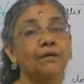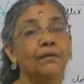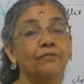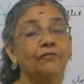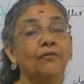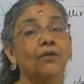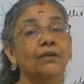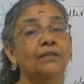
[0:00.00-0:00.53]

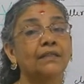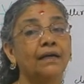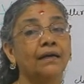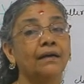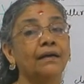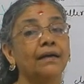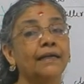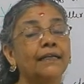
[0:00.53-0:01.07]
for
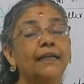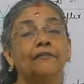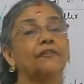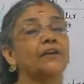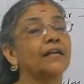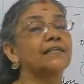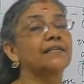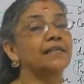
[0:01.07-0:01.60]
the
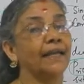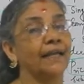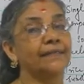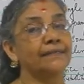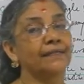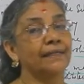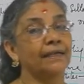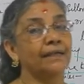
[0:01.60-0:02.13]

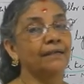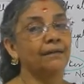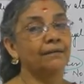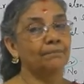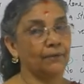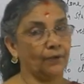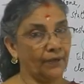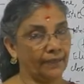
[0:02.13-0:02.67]
differentiated
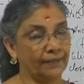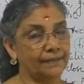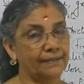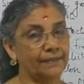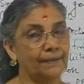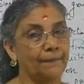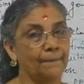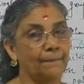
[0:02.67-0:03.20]

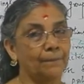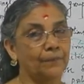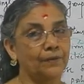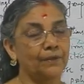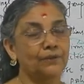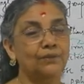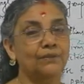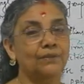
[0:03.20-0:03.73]
products.
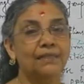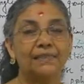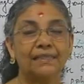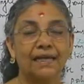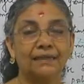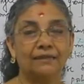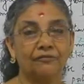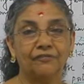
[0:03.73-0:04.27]
So these
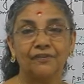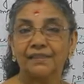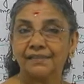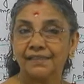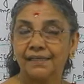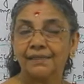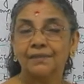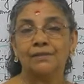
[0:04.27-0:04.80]
are the
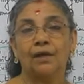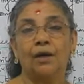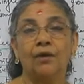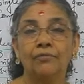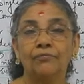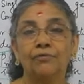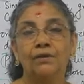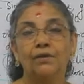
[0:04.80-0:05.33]
features
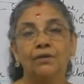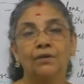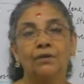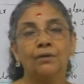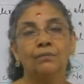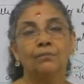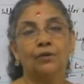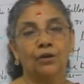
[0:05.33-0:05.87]
of
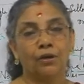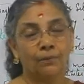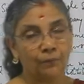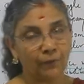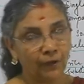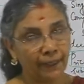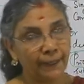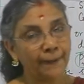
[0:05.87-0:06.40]

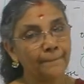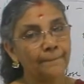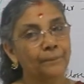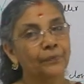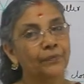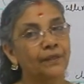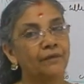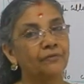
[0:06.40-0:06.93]
monopoly.
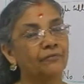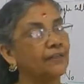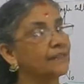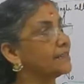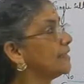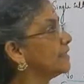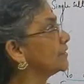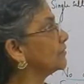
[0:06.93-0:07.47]

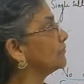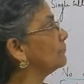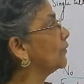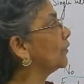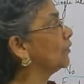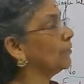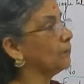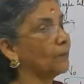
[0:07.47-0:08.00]
Features of
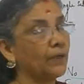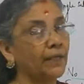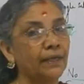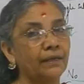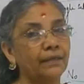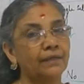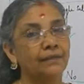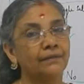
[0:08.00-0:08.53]

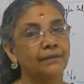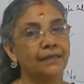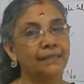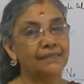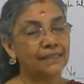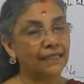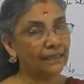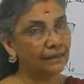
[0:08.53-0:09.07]
monopoly. There
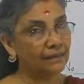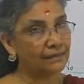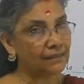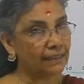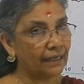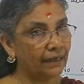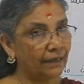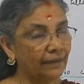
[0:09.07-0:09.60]
is single
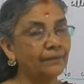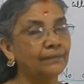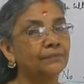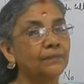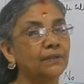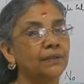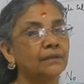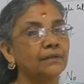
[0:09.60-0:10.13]
seller.
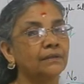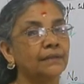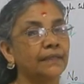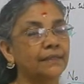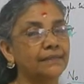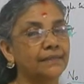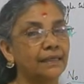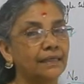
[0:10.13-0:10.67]

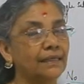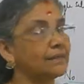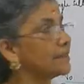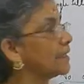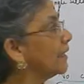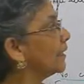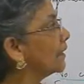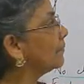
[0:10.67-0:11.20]
That single
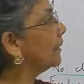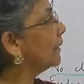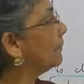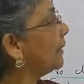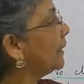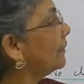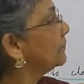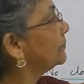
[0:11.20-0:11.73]
seller may
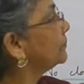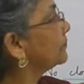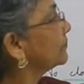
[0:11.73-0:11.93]
be